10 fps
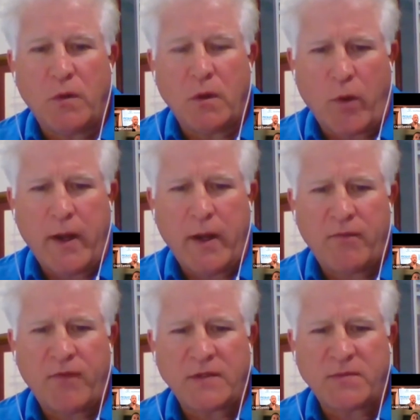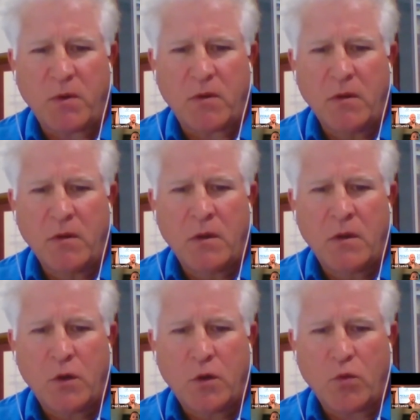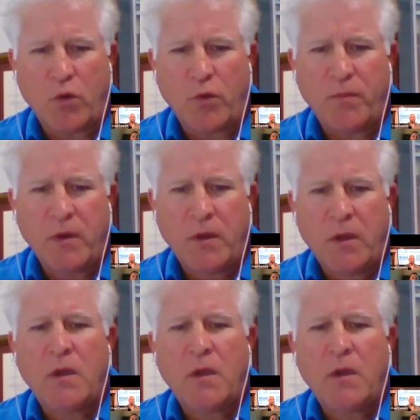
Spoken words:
create a Facebook group.